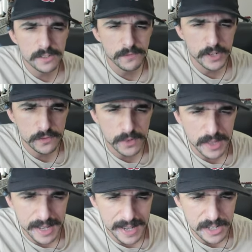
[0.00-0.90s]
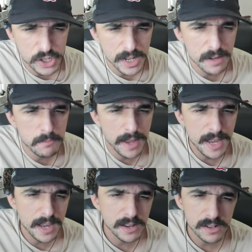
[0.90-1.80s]
fish fillet, chicken
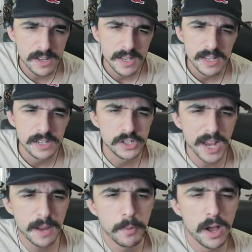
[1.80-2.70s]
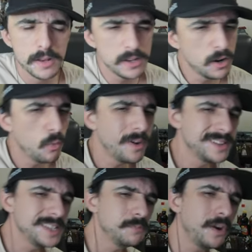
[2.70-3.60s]
bake, jackpot. You know what?
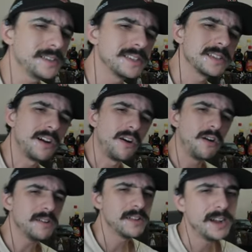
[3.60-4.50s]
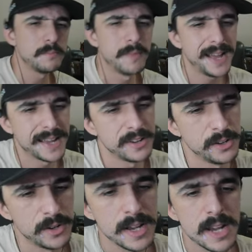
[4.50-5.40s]
These prices are not bad,
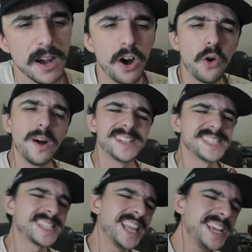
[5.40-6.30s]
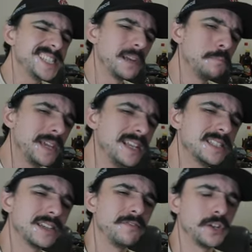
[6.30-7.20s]
dude. Oh, a slice of
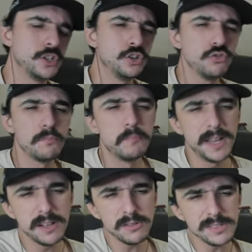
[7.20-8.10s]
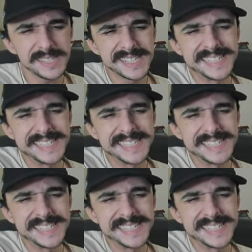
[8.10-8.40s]
pizza for two bills?